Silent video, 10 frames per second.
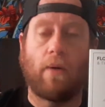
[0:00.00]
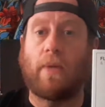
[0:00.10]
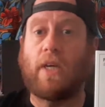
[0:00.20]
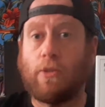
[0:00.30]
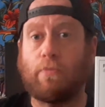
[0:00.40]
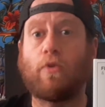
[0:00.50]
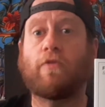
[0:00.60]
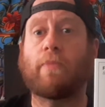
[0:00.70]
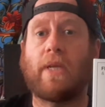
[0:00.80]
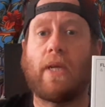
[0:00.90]
each
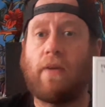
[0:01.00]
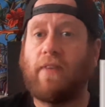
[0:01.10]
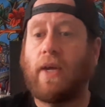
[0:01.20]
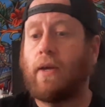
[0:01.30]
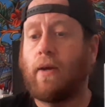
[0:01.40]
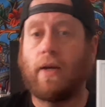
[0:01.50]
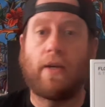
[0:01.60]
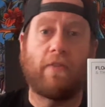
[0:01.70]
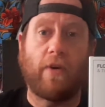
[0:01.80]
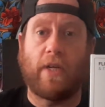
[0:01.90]
movement giving a
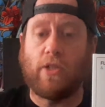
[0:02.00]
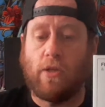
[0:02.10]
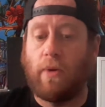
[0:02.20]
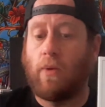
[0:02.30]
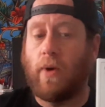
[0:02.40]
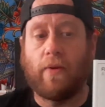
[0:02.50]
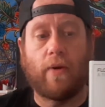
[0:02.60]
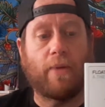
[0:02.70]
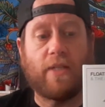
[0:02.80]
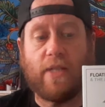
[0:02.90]
different instrument, whether
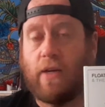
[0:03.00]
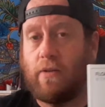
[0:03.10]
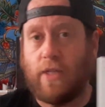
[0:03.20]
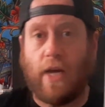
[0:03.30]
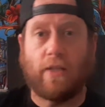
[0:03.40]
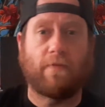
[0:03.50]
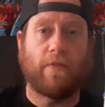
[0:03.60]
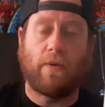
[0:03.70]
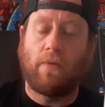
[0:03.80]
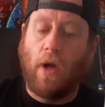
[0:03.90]
it be Sanders'
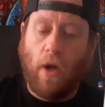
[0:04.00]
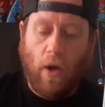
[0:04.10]
saxophone